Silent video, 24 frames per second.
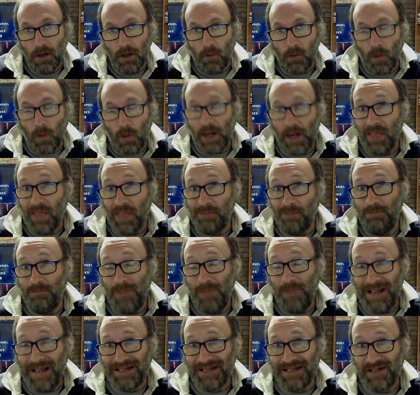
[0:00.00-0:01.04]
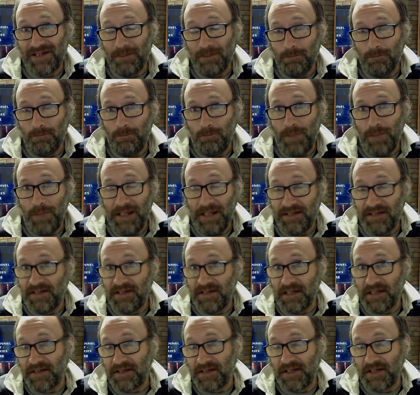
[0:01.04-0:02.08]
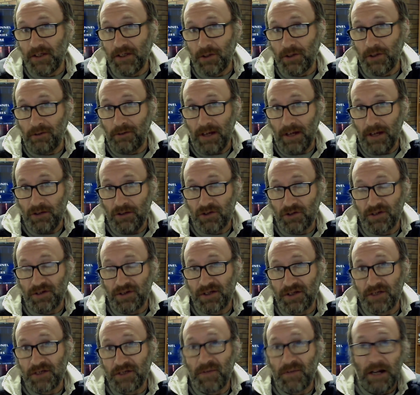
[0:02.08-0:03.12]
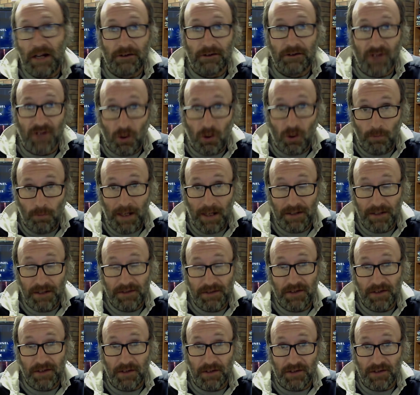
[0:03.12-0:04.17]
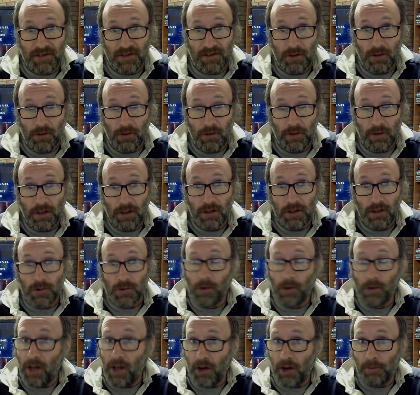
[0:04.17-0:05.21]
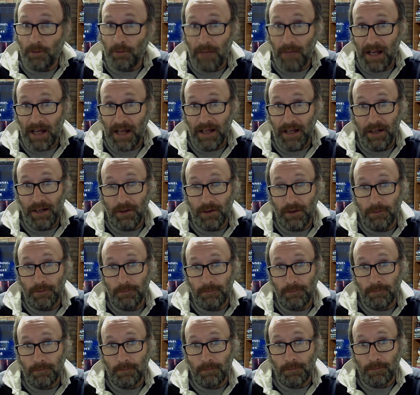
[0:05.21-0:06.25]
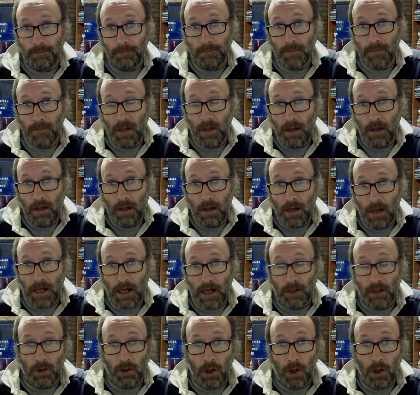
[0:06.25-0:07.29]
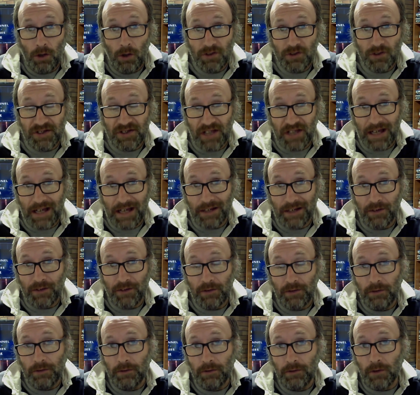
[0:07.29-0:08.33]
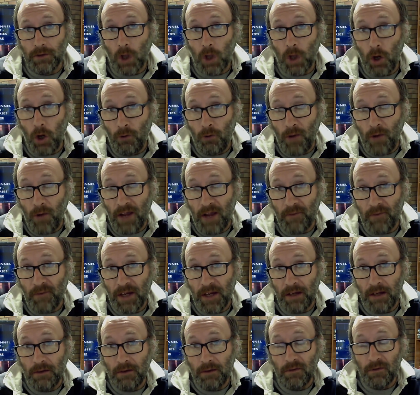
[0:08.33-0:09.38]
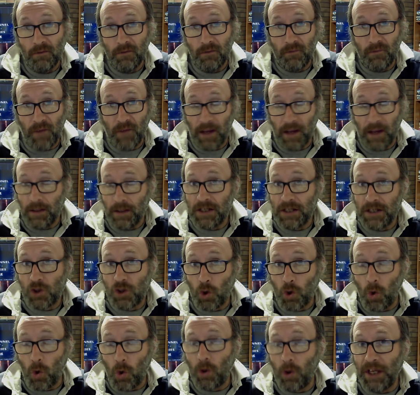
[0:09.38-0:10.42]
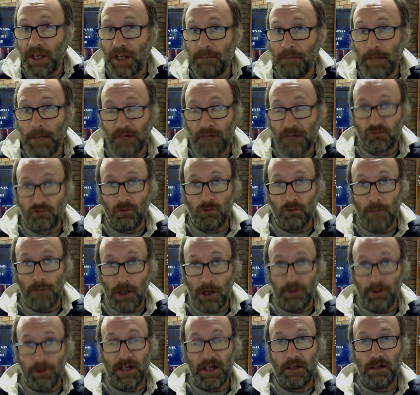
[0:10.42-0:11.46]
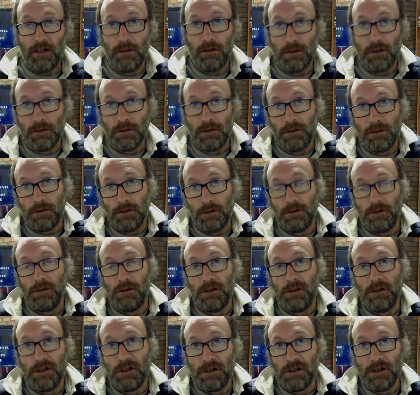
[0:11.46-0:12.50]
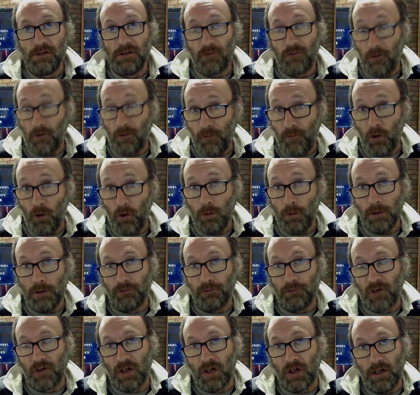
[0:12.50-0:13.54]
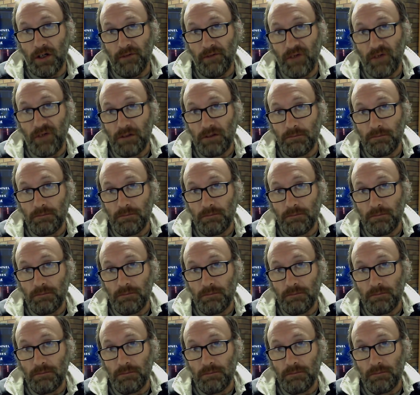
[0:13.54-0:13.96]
One of the best big 6-cylinder engines as far as old mate's concerned, Toyota made. A low slugging, low revving, fairly torquey petrol motor for a four-wheel drive.